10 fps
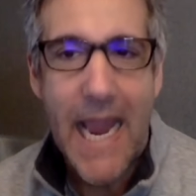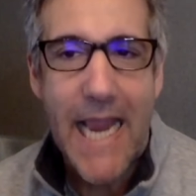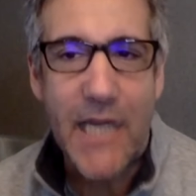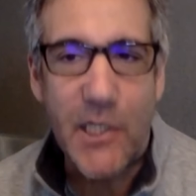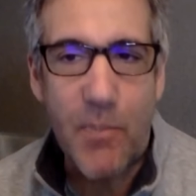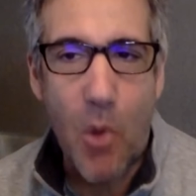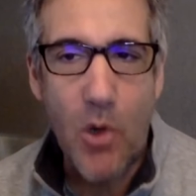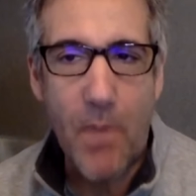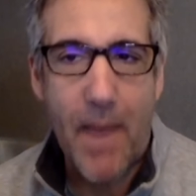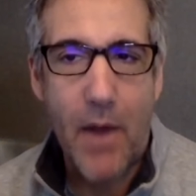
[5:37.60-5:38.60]
He
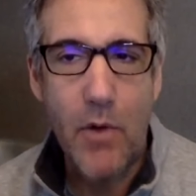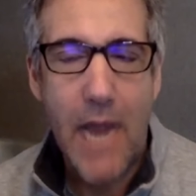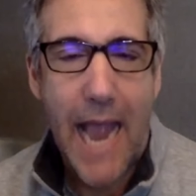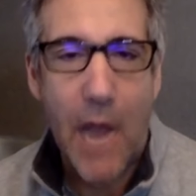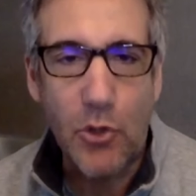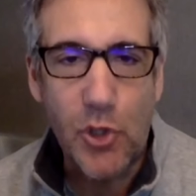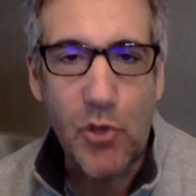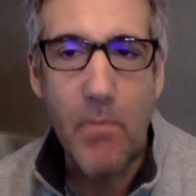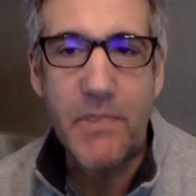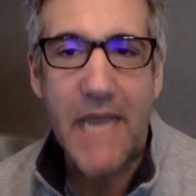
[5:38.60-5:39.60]
spoke about how
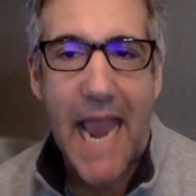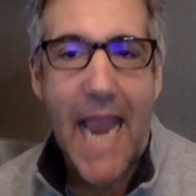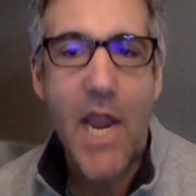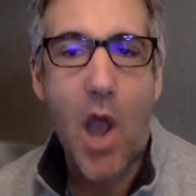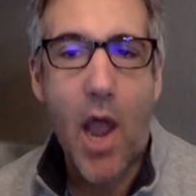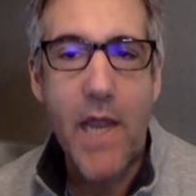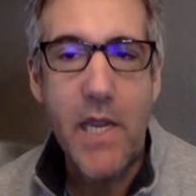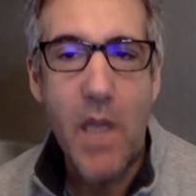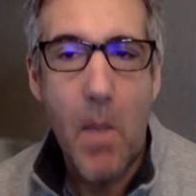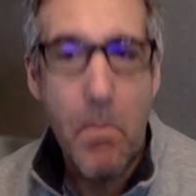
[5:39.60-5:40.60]
Trump's AI